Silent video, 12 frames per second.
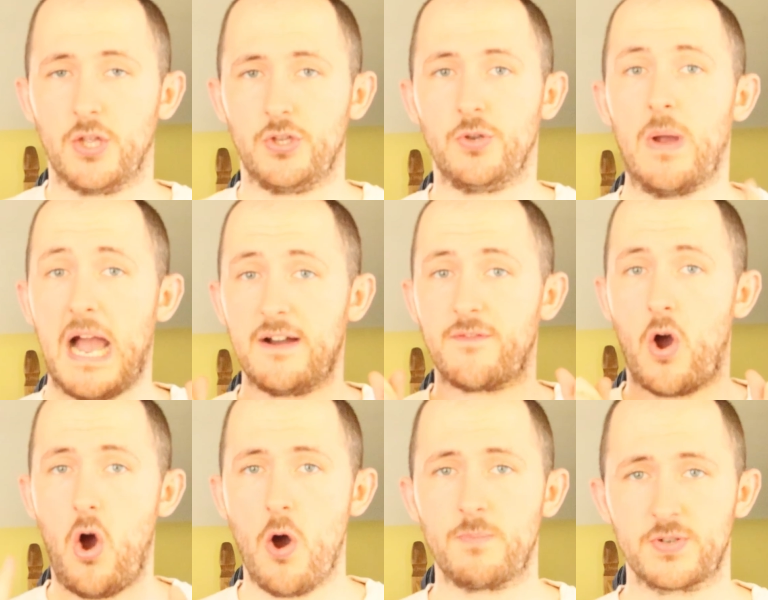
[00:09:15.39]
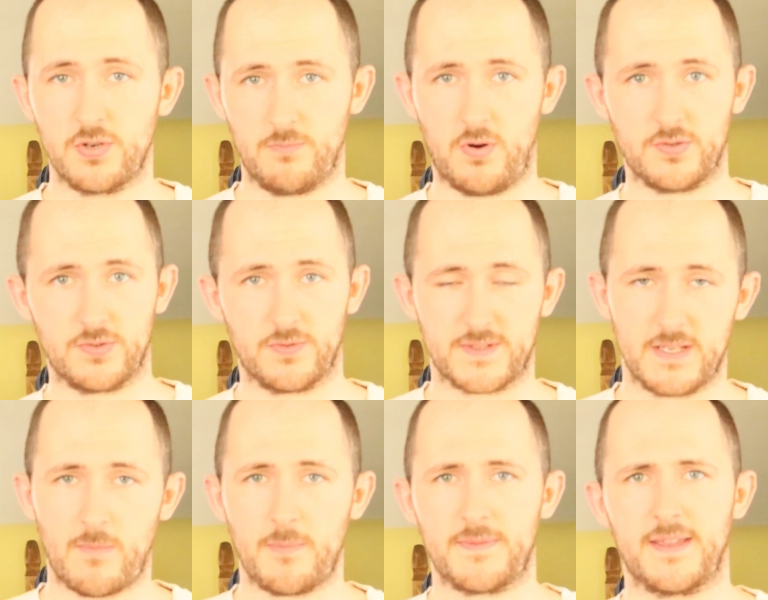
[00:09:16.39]
You have optional modules. Now you
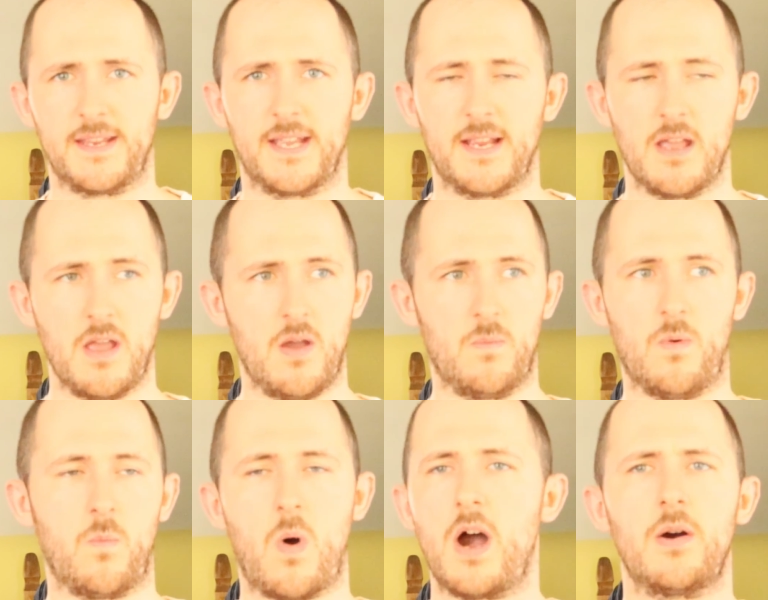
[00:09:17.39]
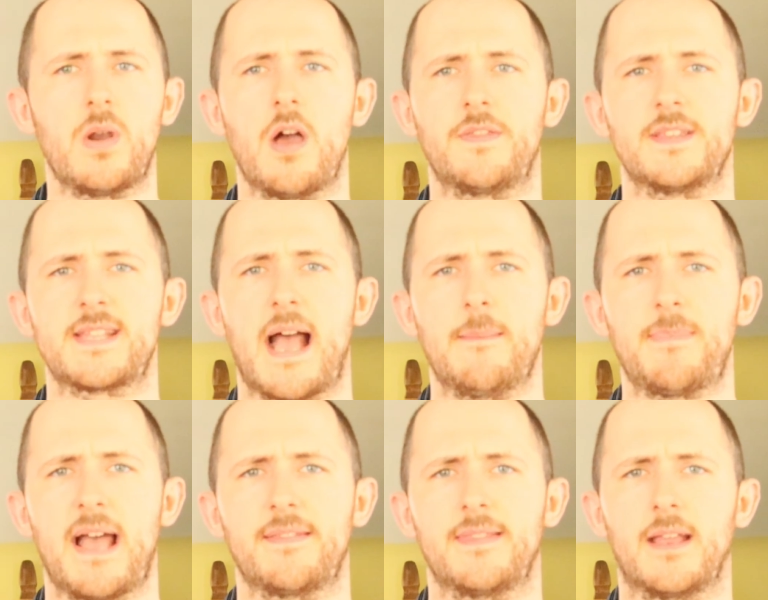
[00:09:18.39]
might be thinking, well, why on earth is that a
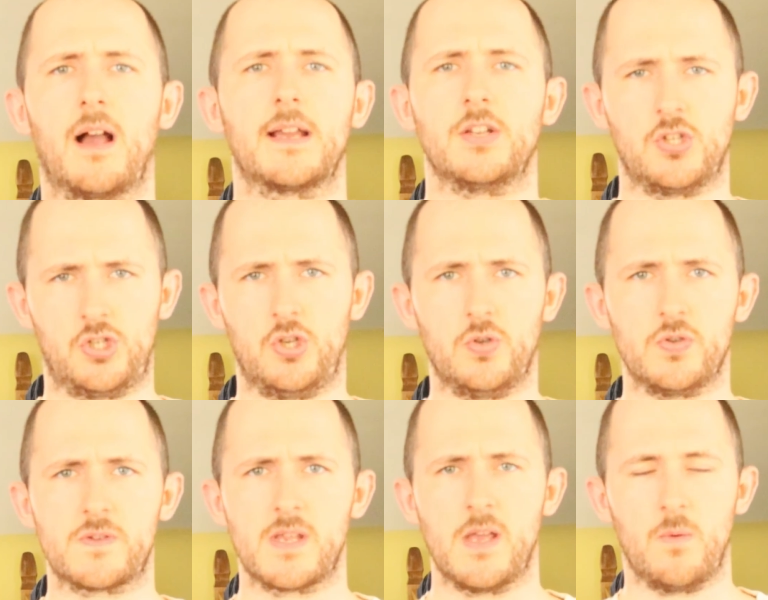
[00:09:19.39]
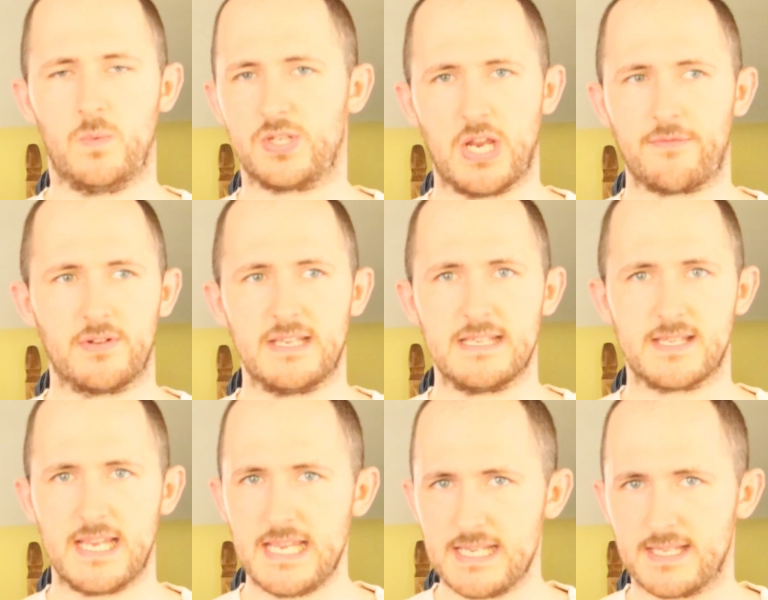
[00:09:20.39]
bad thing? I can choose whichever is
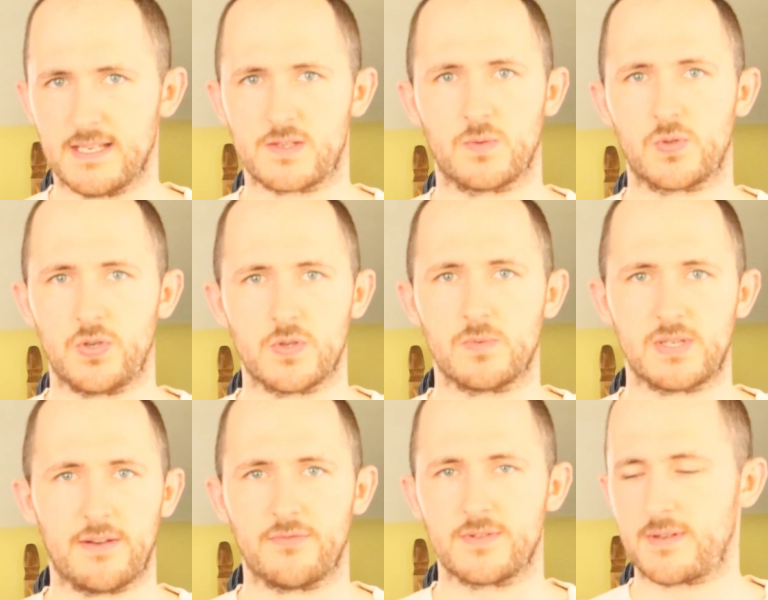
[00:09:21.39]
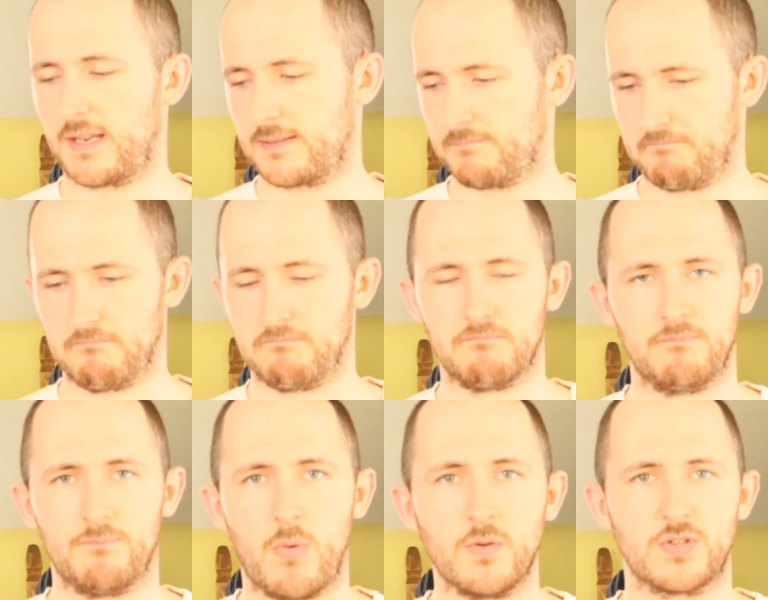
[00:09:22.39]
easiest or choose whichever is like
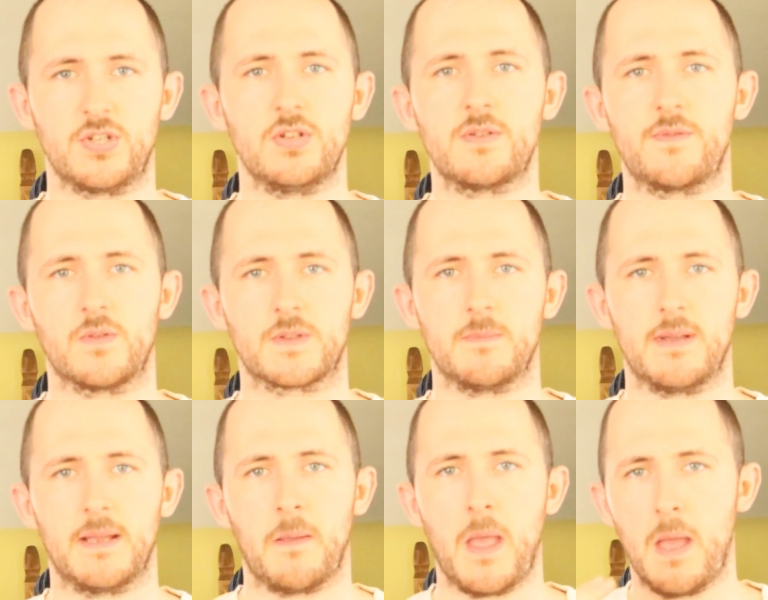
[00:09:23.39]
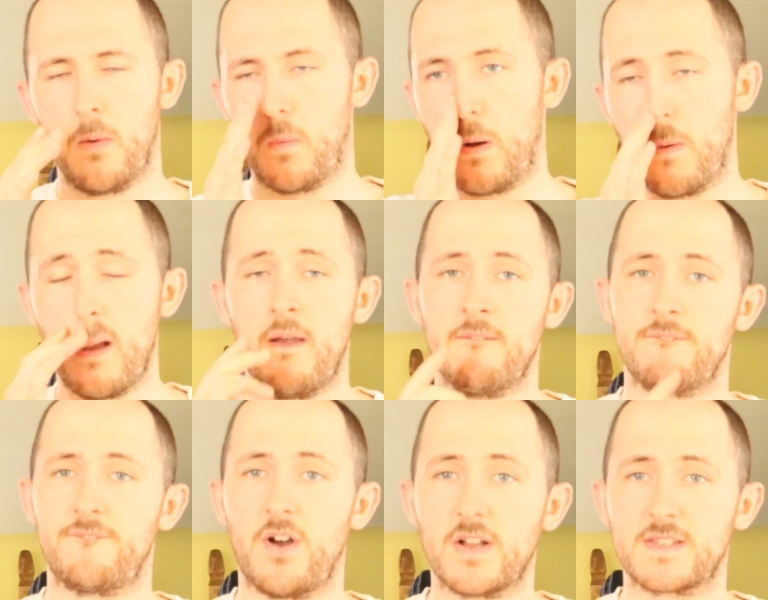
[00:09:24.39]
most useful to me. Well,
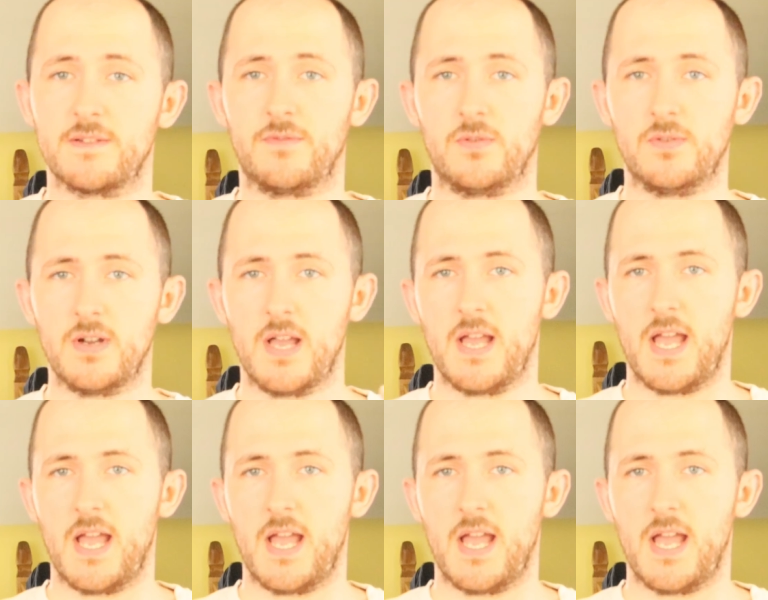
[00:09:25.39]
first of all,